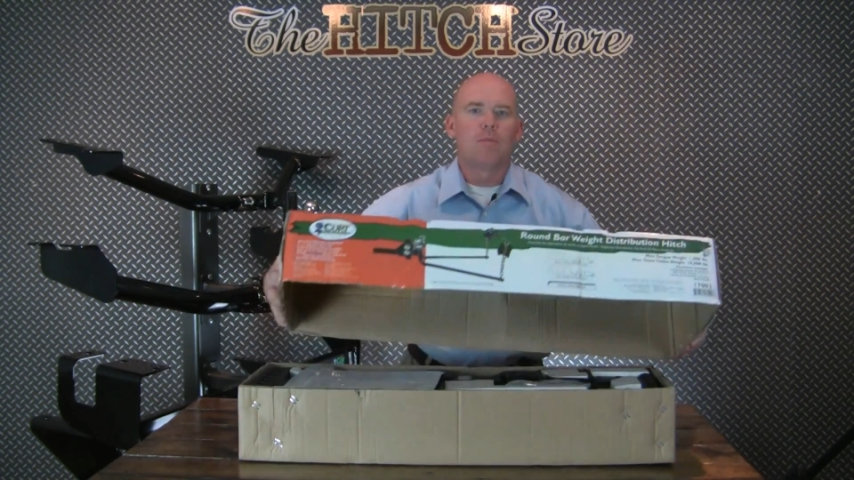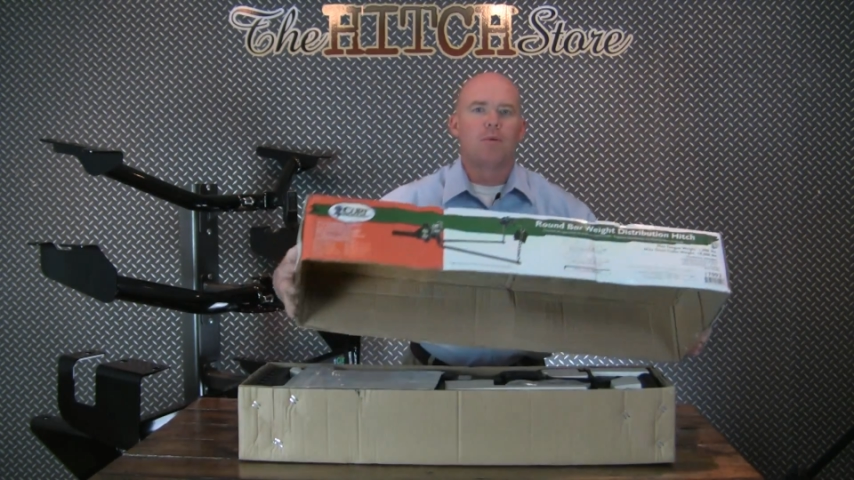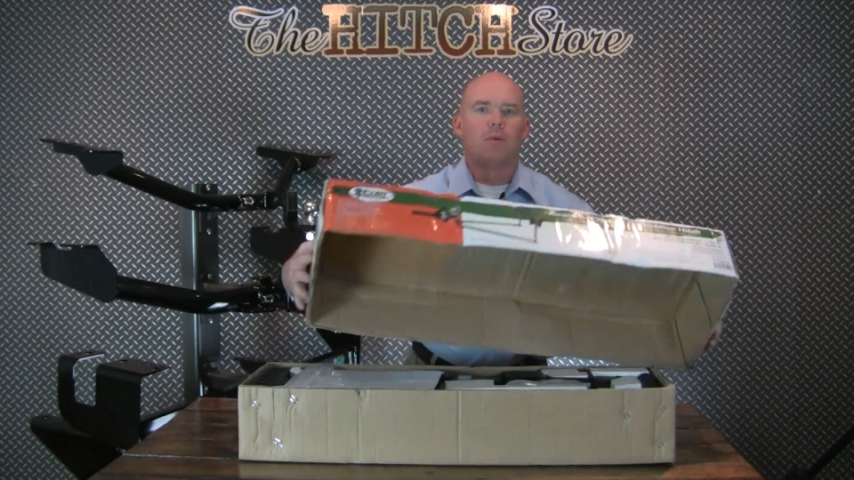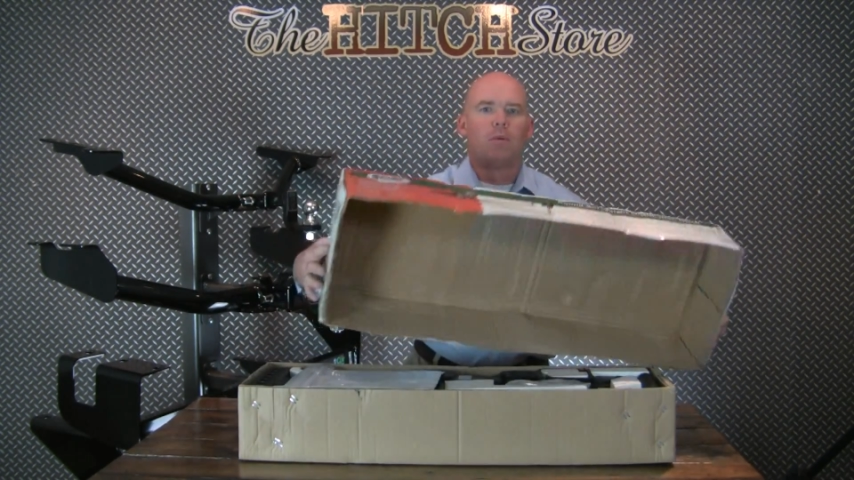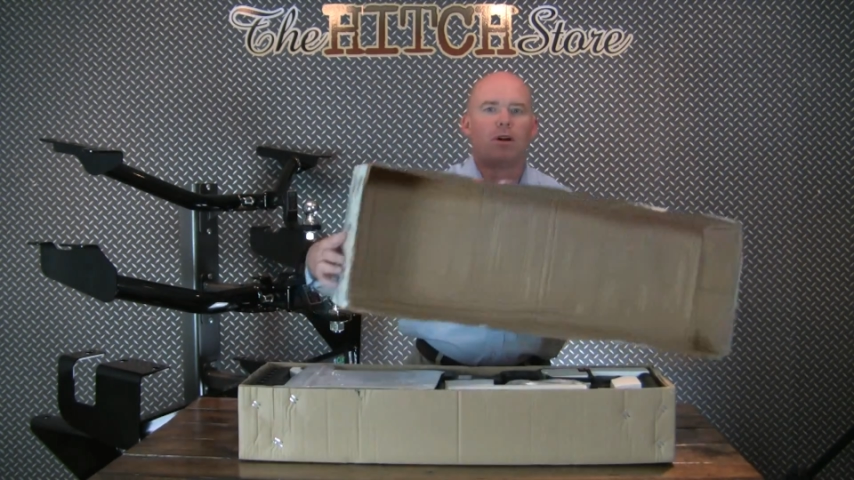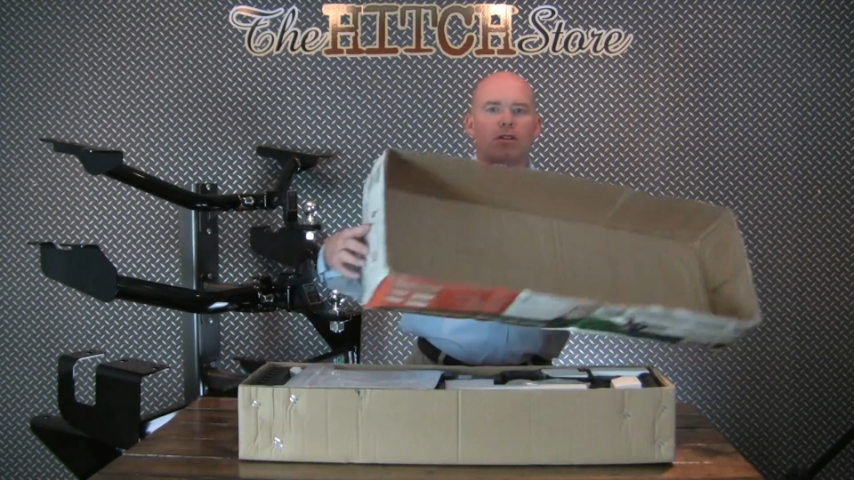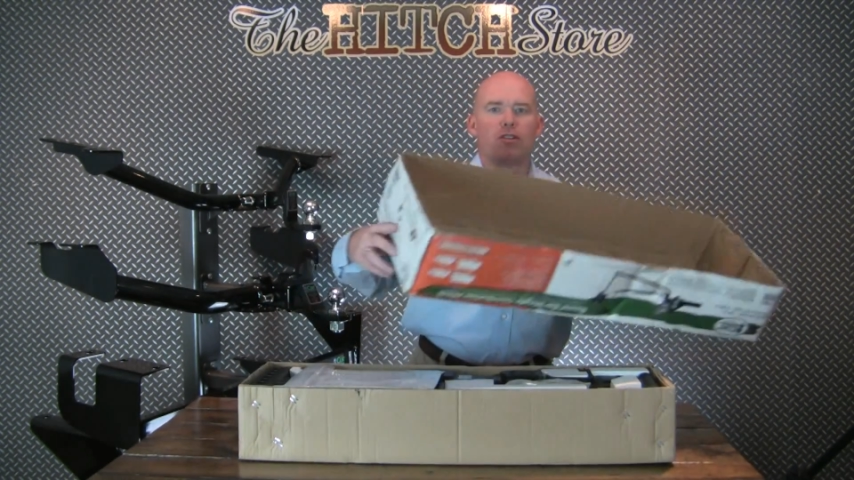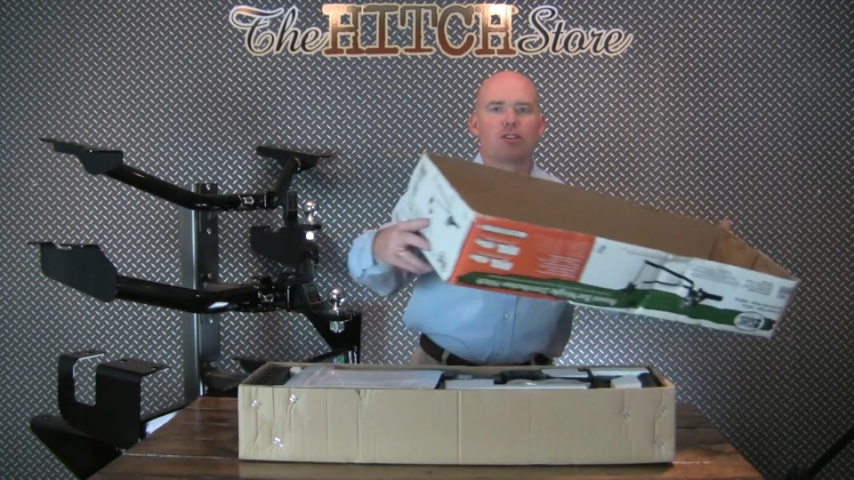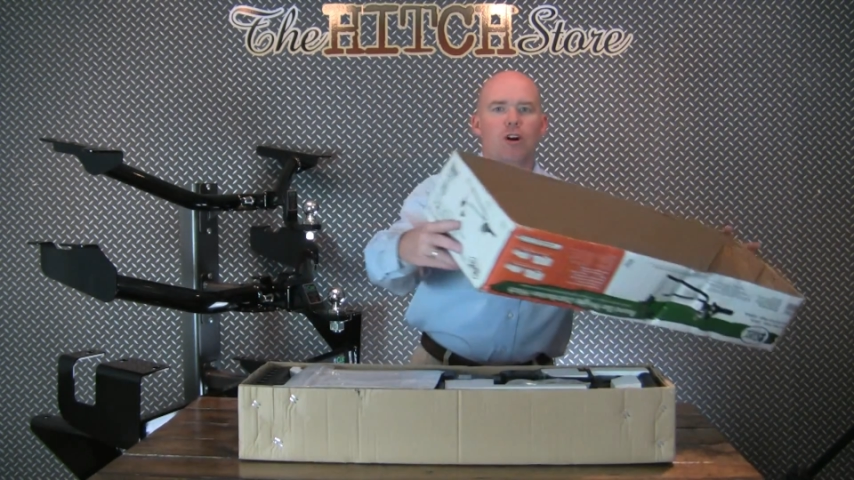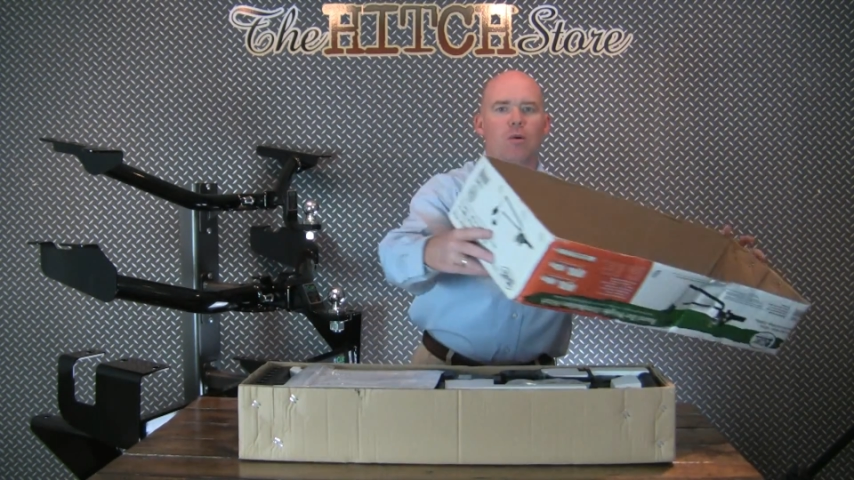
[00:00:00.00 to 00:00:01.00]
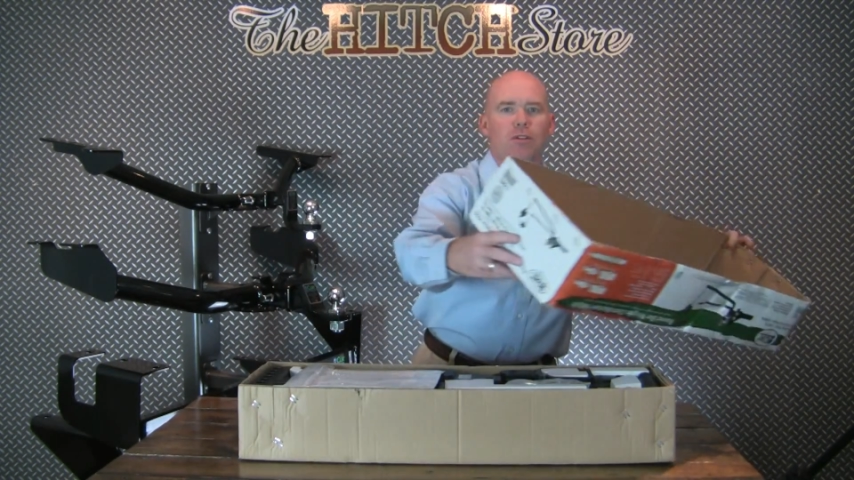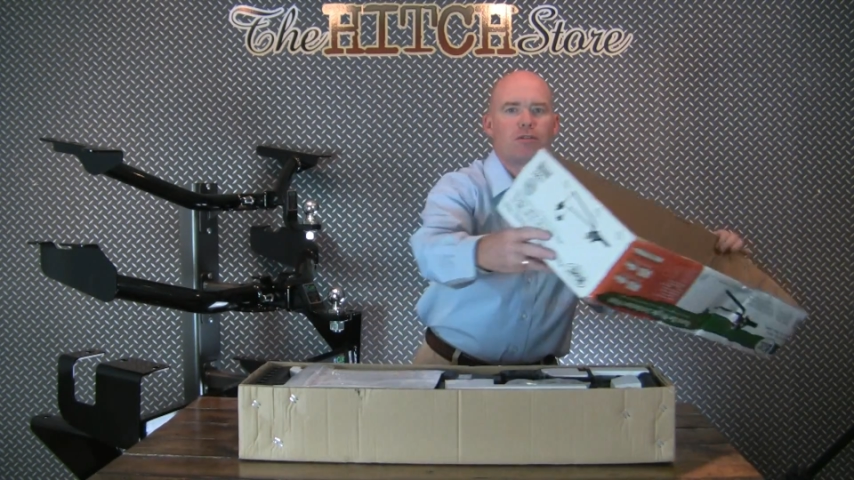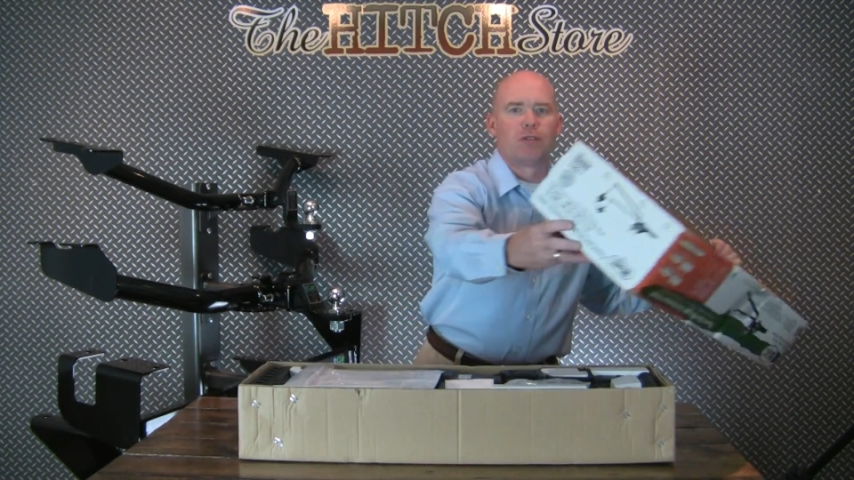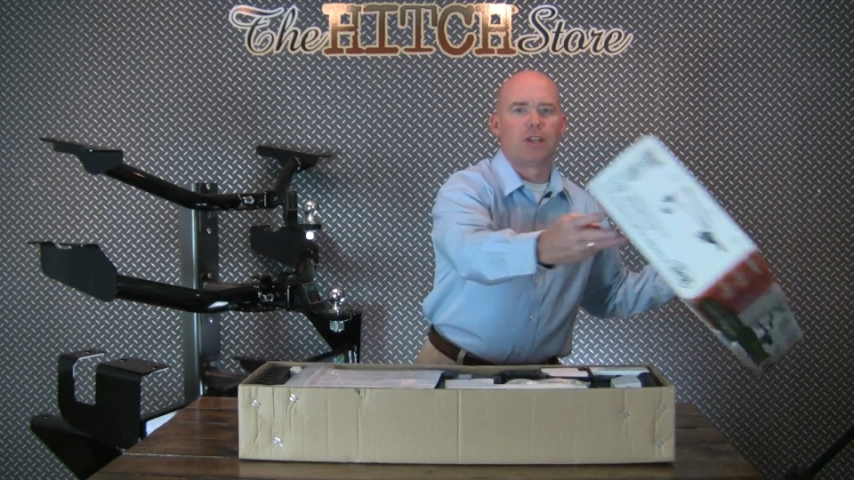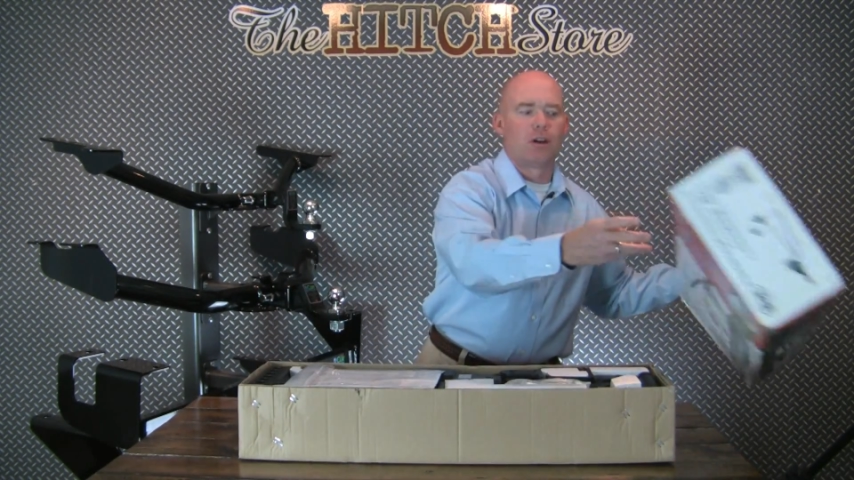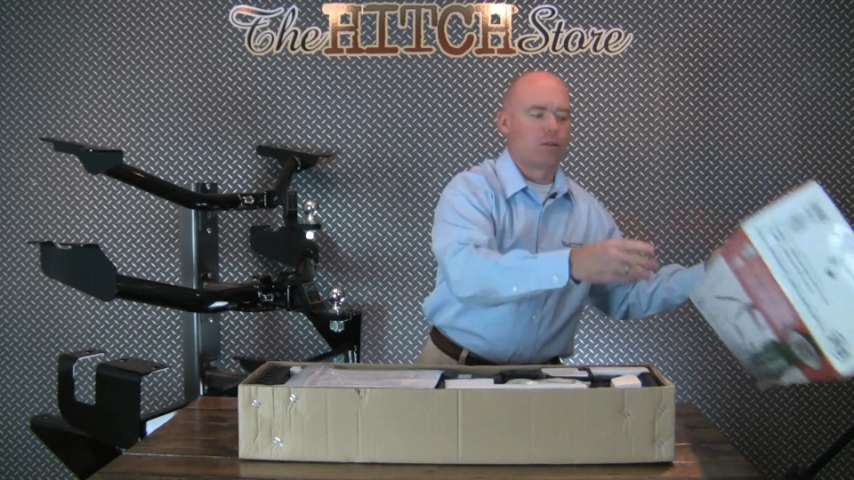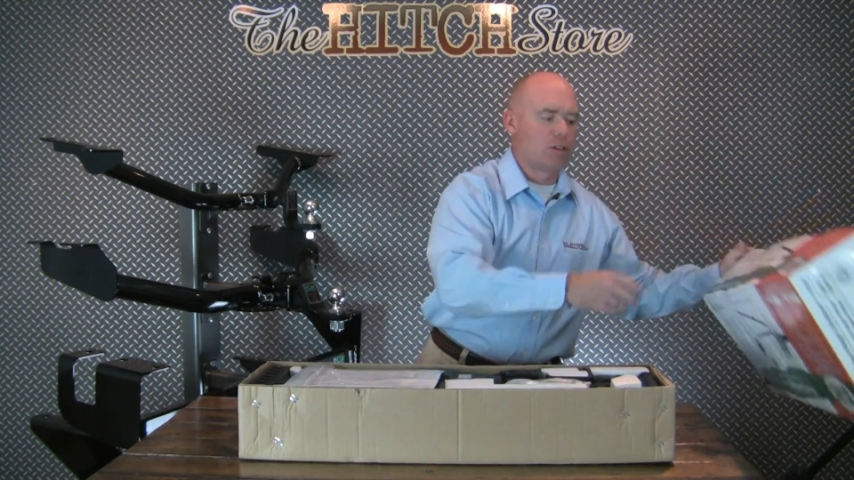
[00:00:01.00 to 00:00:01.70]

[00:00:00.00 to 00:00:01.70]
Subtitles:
but we wanted to show in this video